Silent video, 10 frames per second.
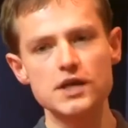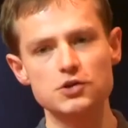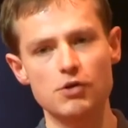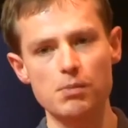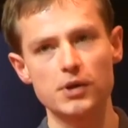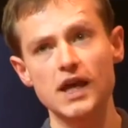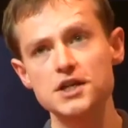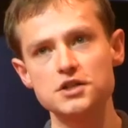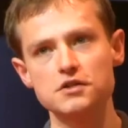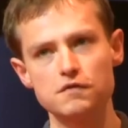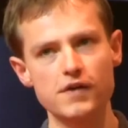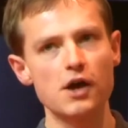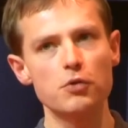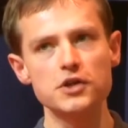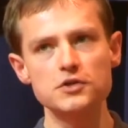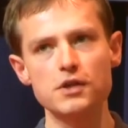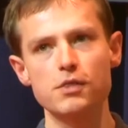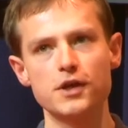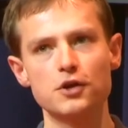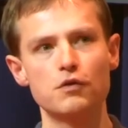ways your application can fail that you
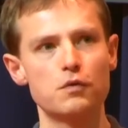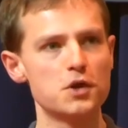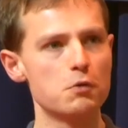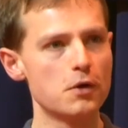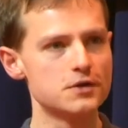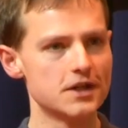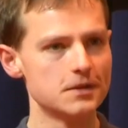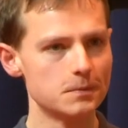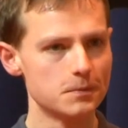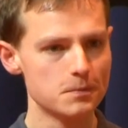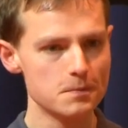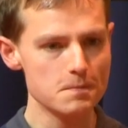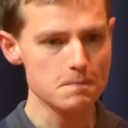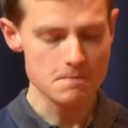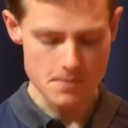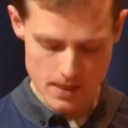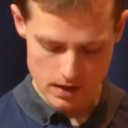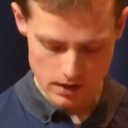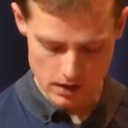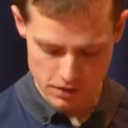didn't think of when you wrote it.
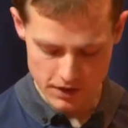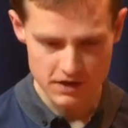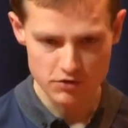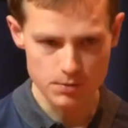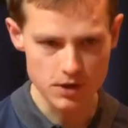Thank you very